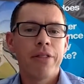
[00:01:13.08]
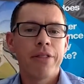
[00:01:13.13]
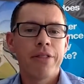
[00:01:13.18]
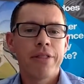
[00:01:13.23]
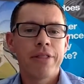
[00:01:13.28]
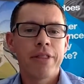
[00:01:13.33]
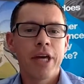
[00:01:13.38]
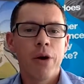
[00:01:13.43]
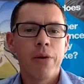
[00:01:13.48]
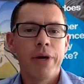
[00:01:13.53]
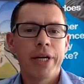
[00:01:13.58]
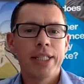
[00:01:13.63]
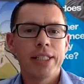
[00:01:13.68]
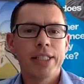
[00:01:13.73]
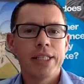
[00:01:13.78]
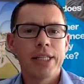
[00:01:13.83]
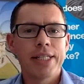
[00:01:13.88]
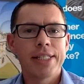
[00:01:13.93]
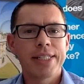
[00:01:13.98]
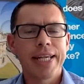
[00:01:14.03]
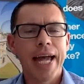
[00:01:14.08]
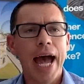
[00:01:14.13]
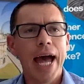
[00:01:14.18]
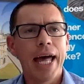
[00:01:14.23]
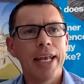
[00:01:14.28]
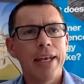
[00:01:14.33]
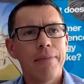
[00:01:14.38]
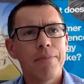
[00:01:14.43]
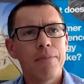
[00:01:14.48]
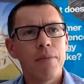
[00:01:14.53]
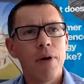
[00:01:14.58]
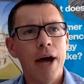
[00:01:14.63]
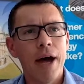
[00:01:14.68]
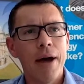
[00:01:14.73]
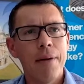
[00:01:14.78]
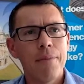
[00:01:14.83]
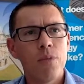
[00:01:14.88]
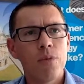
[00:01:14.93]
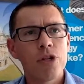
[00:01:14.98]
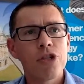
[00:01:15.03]
going into the scan,
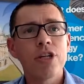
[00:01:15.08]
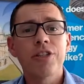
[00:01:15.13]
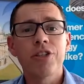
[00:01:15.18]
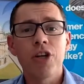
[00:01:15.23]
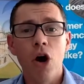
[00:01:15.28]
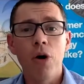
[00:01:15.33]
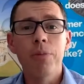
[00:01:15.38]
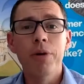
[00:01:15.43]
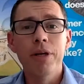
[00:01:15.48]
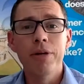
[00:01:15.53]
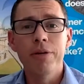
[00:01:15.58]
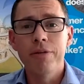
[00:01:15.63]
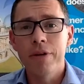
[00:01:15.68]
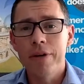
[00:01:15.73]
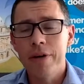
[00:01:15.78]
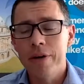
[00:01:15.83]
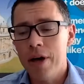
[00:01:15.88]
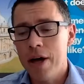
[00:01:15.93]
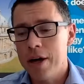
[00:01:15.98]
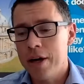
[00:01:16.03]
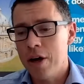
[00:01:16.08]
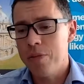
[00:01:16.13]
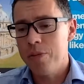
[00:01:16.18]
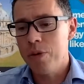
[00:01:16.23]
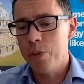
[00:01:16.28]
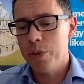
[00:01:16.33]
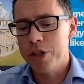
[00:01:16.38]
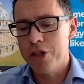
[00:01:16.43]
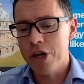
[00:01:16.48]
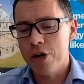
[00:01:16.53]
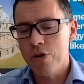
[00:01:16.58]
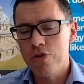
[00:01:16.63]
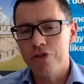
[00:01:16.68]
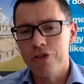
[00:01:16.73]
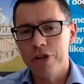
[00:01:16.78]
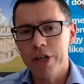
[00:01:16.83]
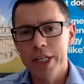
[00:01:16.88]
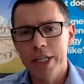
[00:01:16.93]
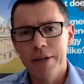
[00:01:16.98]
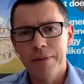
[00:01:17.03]
which is common with
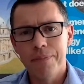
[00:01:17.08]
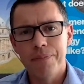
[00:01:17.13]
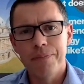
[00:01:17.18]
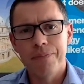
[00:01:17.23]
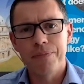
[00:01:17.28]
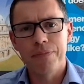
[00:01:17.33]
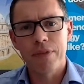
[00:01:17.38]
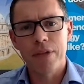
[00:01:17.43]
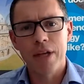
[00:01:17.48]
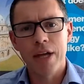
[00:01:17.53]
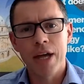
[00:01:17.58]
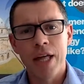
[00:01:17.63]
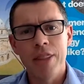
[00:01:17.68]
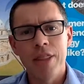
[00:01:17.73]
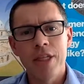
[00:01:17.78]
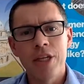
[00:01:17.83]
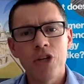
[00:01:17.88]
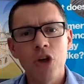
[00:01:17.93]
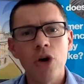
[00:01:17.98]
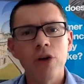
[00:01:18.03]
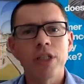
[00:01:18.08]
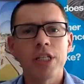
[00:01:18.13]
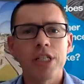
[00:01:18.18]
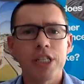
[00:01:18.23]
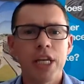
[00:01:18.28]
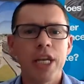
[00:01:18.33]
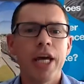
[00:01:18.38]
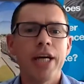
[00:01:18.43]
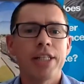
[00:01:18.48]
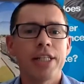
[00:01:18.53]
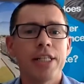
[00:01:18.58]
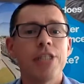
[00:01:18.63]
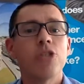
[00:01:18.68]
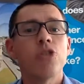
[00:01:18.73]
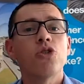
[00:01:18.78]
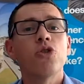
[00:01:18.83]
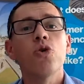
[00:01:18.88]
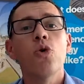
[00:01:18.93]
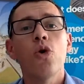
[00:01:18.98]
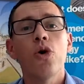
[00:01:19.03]
children, and the doctors and nurses
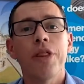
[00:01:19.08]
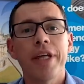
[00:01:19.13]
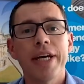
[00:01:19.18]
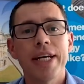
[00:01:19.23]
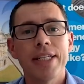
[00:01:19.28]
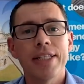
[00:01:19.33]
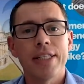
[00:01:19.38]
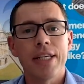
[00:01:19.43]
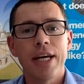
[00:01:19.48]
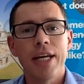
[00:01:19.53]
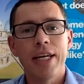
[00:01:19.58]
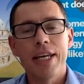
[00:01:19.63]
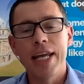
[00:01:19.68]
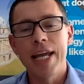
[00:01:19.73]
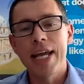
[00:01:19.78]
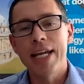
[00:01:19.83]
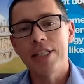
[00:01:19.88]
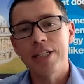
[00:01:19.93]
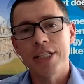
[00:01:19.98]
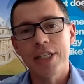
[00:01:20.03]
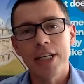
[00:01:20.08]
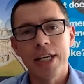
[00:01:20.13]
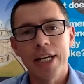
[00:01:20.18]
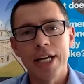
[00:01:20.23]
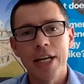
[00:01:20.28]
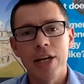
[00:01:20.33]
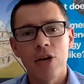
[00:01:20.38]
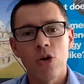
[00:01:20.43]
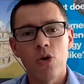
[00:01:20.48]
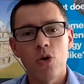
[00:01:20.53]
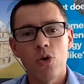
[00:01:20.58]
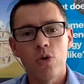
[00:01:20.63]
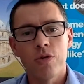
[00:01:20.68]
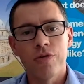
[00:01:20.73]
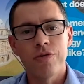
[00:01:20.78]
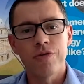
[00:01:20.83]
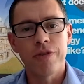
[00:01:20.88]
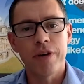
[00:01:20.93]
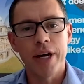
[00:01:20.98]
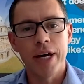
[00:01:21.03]
saw this and instantly called
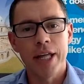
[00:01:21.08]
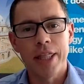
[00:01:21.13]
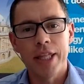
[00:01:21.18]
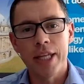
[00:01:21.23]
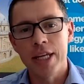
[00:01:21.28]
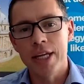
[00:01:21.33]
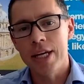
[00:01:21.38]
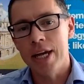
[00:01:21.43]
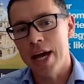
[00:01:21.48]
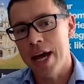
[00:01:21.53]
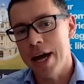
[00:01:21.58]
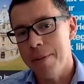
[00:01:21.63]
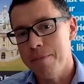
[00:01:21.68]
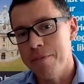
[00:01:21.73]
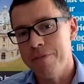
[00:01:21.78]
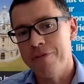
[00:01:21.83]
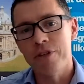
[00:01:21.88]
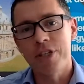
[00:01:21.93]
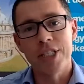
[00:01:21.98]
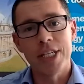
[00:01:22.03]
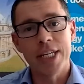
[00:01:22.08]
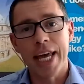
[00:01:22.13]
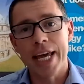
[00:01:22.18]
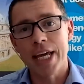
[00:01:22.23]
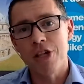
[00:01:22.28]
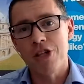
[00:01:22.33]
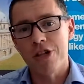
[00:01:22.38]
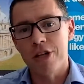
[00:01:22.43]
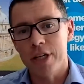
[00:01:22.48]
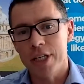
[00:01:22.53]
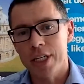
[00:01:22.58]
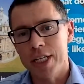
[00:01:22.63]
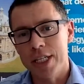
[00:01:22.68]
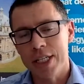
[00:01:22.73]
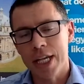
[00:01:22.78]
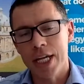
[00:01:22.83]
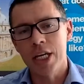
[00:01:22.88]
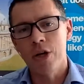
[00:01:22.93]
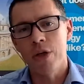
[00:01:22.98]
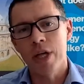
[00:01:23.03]
for sedation, because they
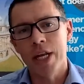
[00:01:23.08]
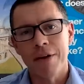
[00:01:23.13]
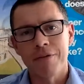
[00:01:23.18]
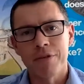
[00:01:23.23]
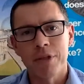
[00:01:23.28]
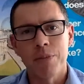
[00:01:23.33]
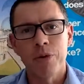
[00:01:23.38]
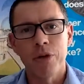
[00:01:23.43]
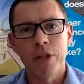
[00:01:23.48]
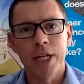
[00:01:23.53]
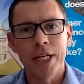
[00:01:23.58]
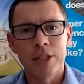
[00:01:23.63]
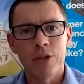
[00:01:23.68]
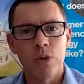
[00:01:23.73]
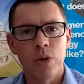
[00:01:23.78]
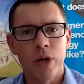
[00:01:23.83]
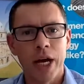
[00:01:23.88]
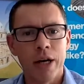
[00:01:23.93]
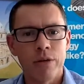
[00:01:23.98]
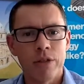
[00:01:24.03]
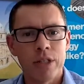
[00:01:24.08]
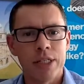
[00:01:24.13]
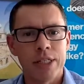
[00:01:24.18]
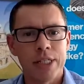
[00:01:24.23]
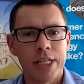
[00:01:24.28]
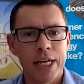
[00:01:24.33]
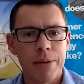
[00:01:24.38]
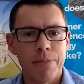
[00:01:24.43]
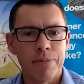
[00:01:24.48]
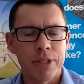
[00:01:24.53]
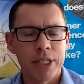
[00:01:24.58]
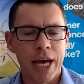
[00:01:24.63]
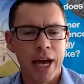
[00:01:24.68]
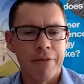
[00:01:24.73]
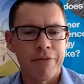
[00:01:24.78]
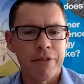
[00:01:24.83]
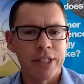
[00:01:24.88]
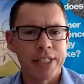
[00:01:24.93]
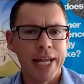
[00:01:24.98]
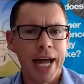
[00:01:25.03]
knew they'd have to put the little girl to sleep to have
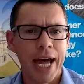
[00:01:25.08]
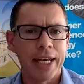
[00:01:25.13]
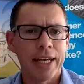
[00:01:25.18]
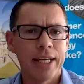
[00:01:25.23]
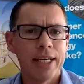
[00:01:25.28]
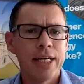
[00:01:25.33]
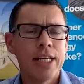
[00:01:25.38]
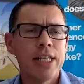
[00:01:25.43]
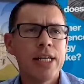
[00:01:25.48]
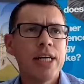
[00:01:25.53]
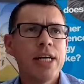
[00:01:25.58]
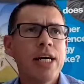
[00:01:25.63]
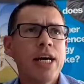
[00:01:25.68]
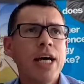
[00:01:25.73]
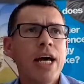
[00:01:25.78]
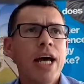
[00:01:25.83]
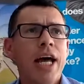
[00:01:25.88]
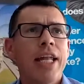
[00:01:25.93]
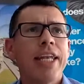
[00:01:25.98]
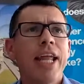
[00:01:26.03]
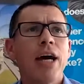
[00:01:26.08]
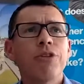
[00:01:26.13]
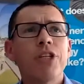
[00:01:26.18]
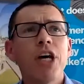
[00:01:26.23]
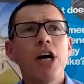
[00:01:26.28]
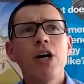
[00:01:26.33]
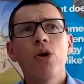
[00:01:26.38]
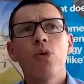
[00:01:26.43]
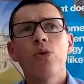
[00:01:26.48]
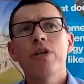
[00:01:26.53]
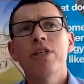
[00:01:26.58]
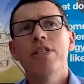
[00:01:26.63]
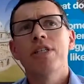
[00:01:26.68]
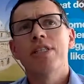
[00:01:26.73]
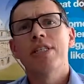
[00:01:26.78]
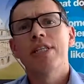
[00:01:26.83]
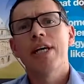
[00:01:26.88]
the scan. Now Doug was